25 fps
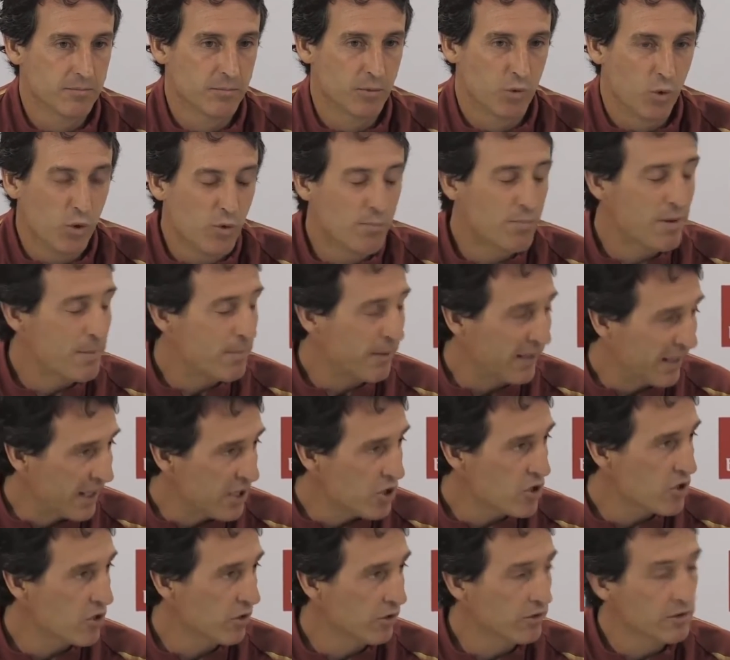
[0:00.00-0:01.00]
good
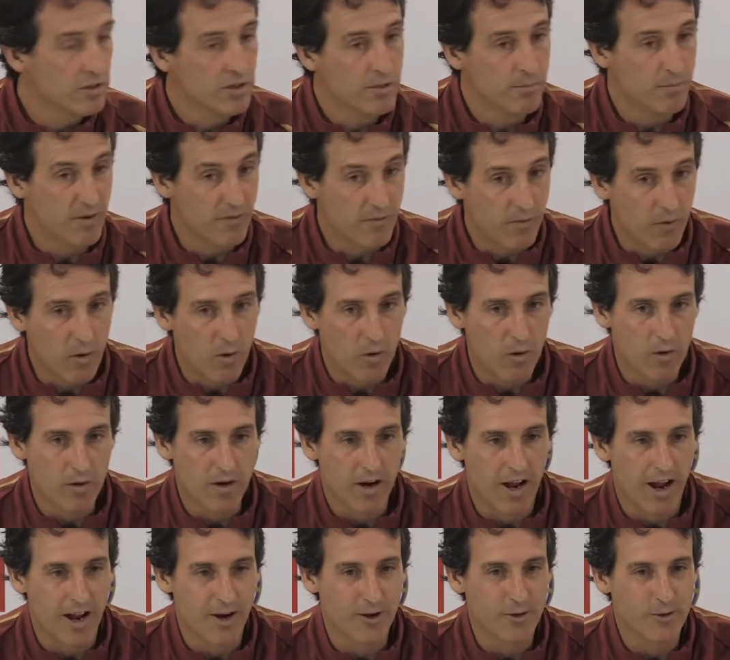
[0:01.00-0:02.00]
preparation before,
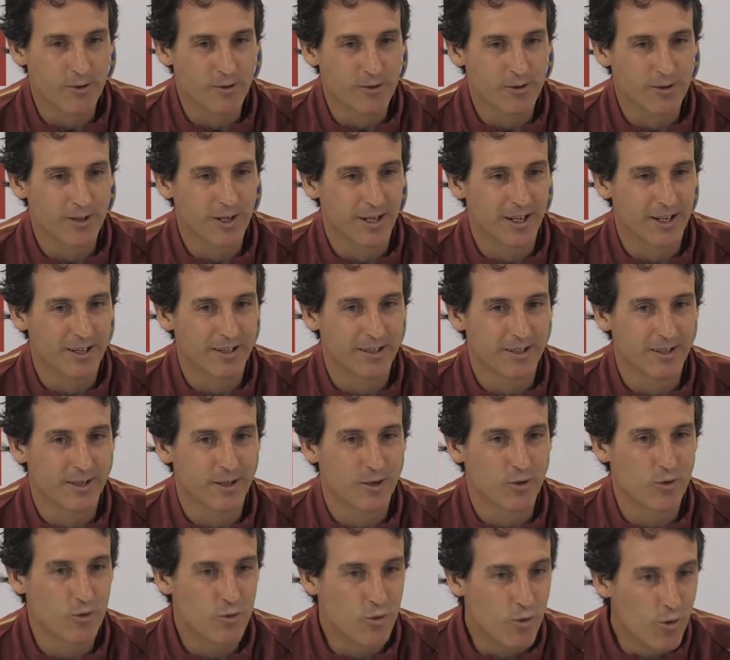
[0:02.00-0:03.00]
and
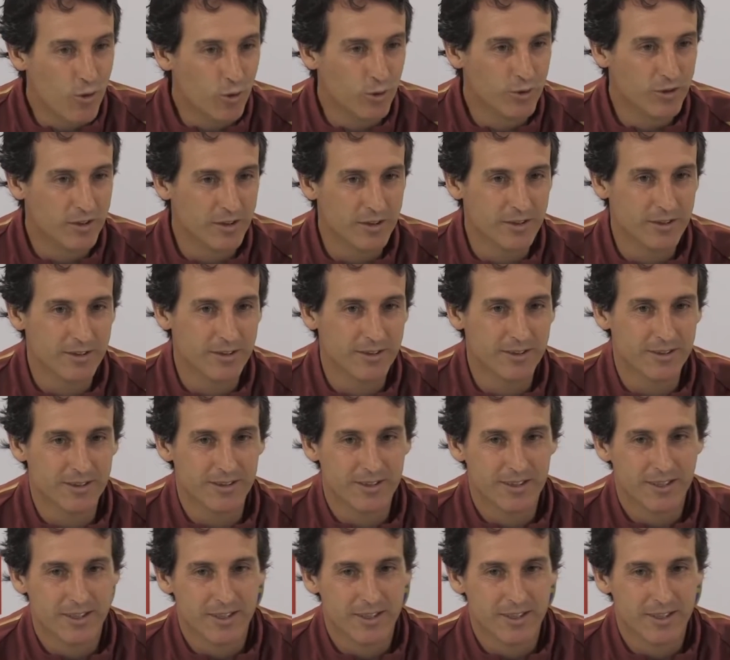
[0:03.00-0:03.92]
good